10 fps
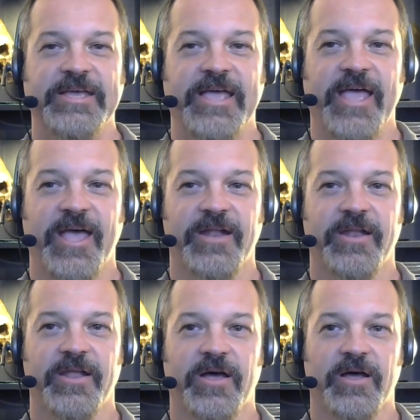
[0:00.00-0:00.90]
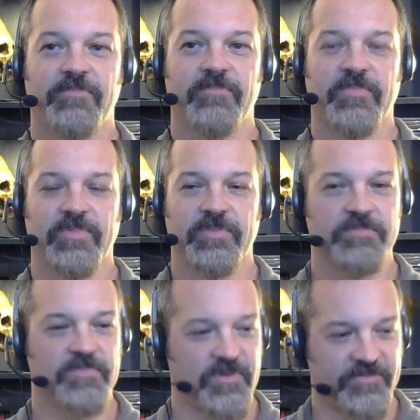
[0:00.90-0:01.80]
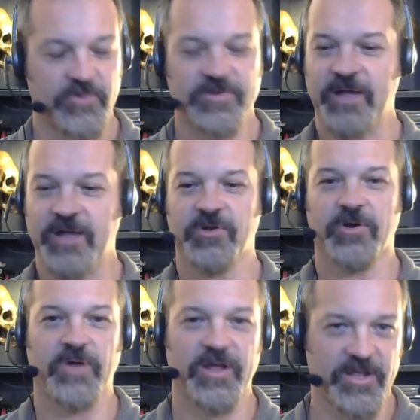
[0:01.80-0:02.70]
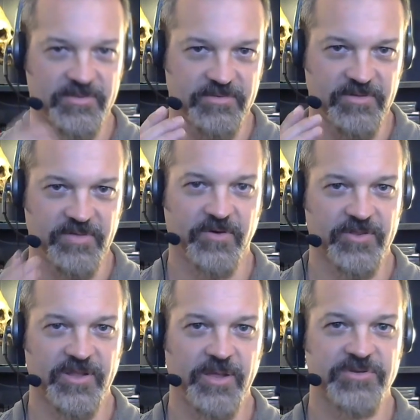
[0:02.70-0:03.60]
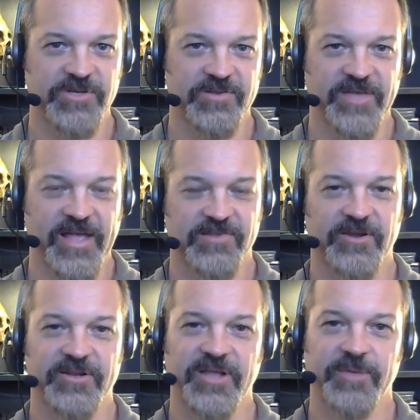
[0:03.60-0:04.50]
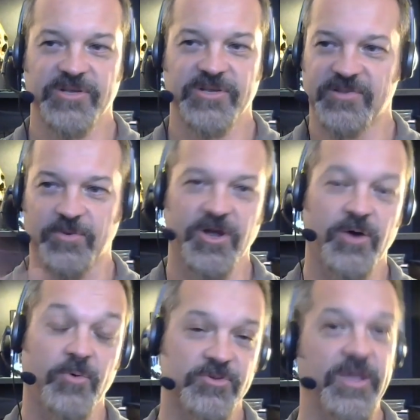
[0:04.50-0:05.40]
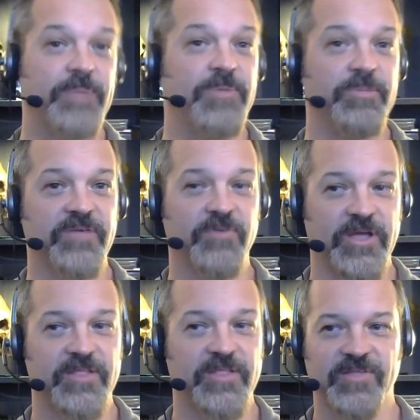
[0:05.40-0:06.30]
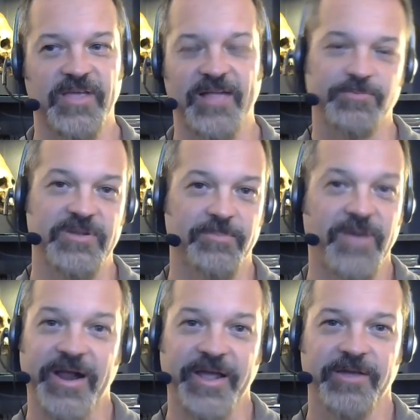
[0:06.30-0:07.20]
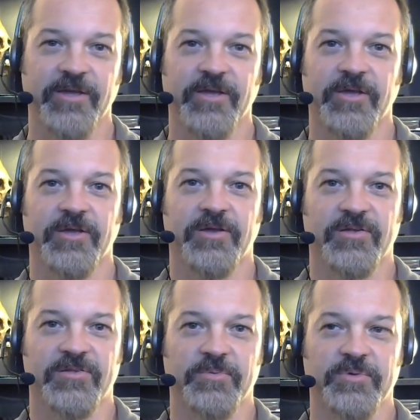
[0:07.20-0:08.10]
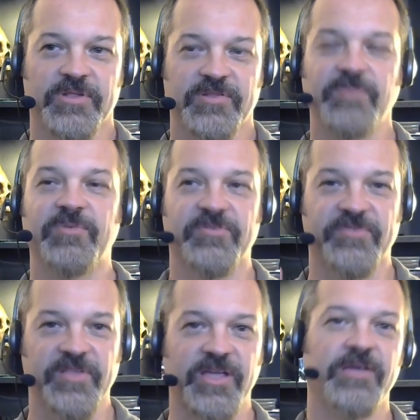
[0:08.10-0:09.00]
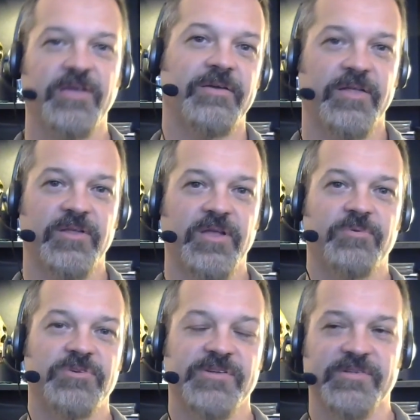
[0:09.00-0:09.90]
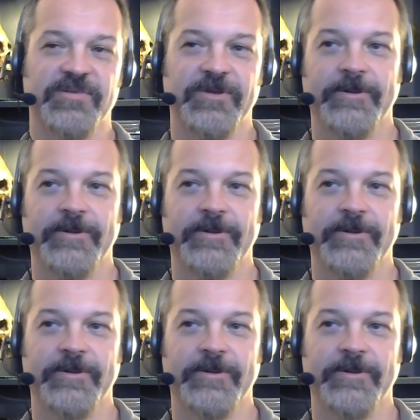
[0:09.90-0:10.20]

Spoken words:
And a few times, you know, I invoked the name of Jesus, cast it out in the name of Jesus, and it would go, which made me believe, okay, this thing has to be demonic, because I mean, the demons flee at the name of Jesus.